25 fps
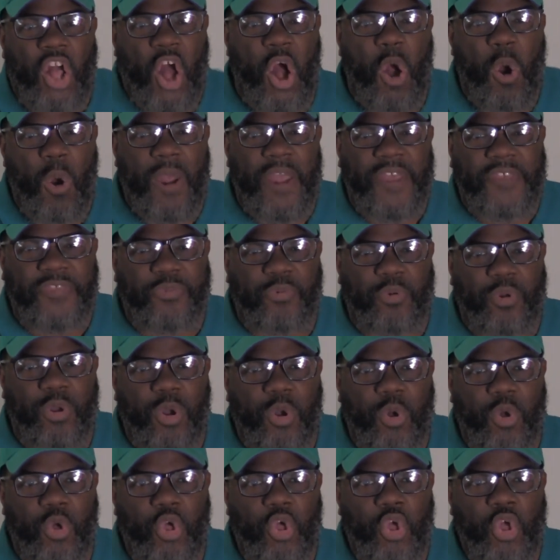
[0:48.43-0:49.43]
going
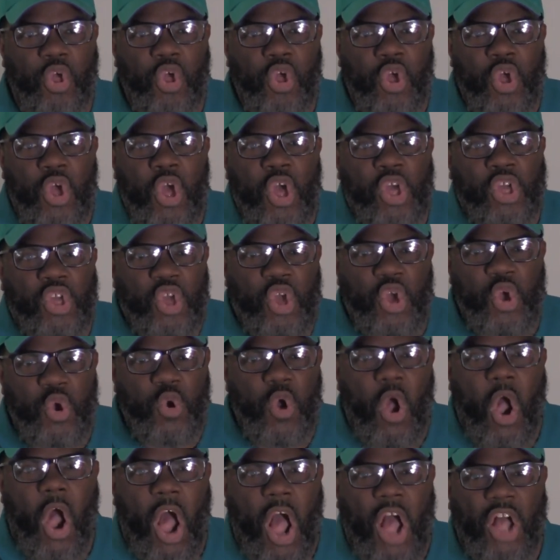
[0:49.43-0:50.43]
through,
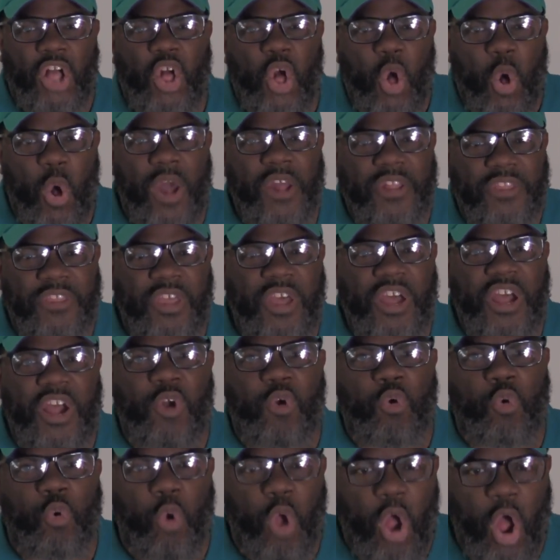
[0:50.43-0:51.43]
you are going to
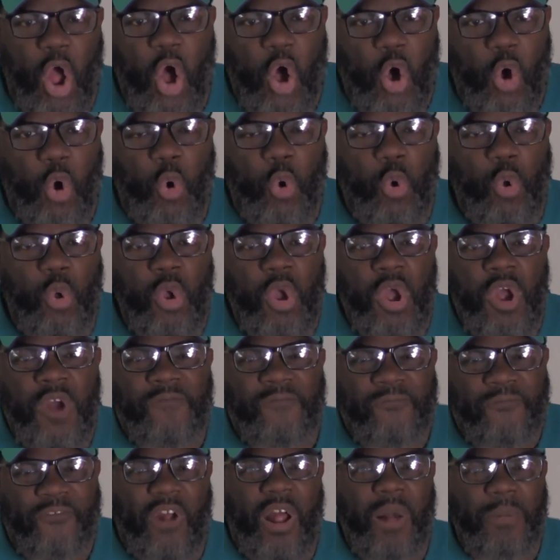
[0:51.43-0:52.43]
grow
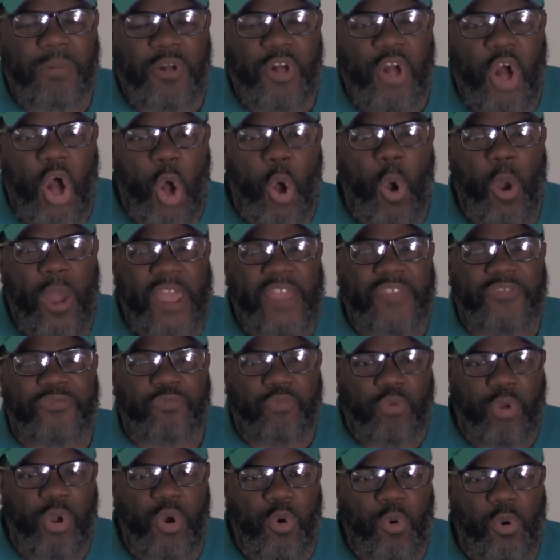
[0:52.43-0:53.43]
from going
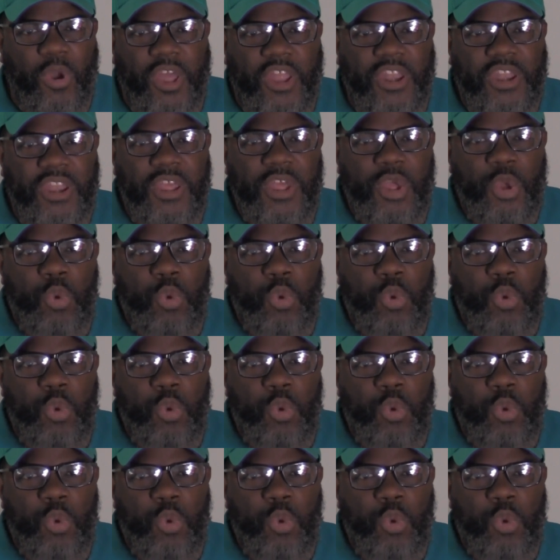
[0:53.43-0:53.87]
through it.